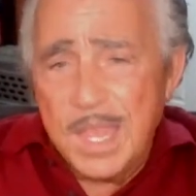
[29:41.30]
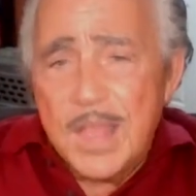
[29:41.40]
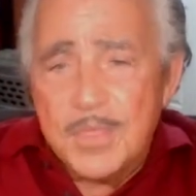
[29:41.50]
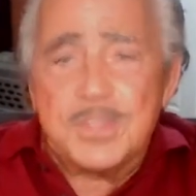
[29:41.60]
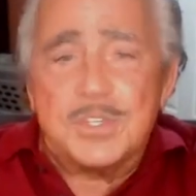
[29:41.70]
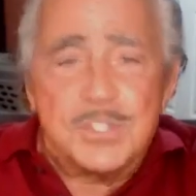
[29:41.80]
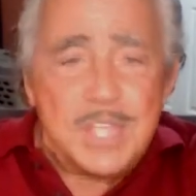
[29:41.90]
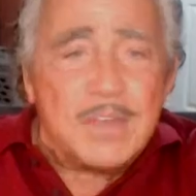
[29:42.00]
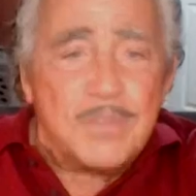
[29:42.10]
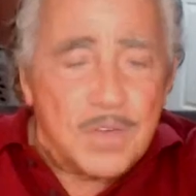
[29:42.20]
This is
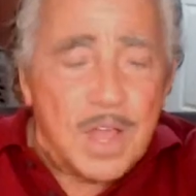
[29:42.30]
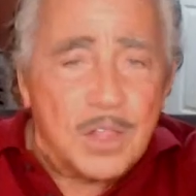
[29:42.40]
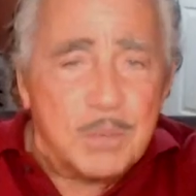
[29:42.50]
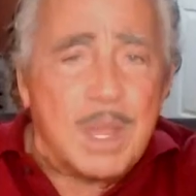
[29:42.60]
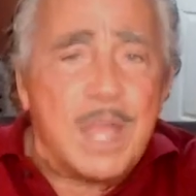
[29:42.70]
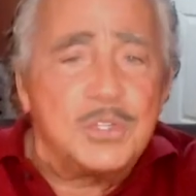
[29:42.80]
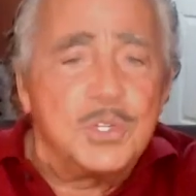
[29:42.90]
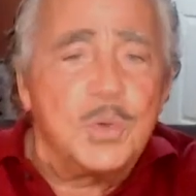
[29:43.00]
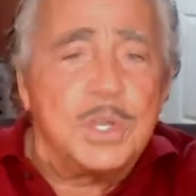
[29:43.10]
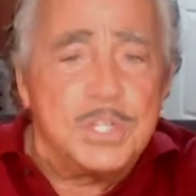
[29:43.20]
then followed by
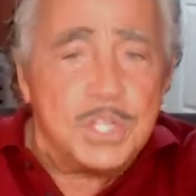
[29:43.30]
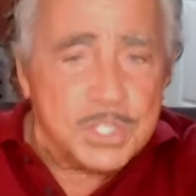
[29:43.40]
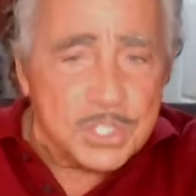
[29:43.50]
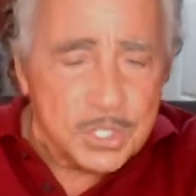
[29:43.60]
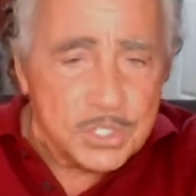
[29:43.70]
2 additional